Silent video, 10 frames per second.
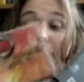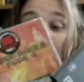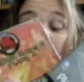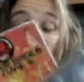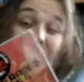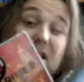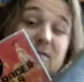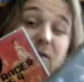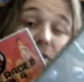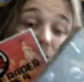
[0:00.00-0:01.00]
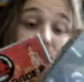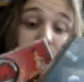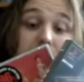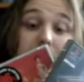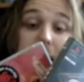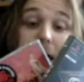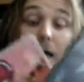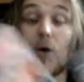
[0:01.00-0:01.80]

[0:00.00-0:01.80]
I got these for a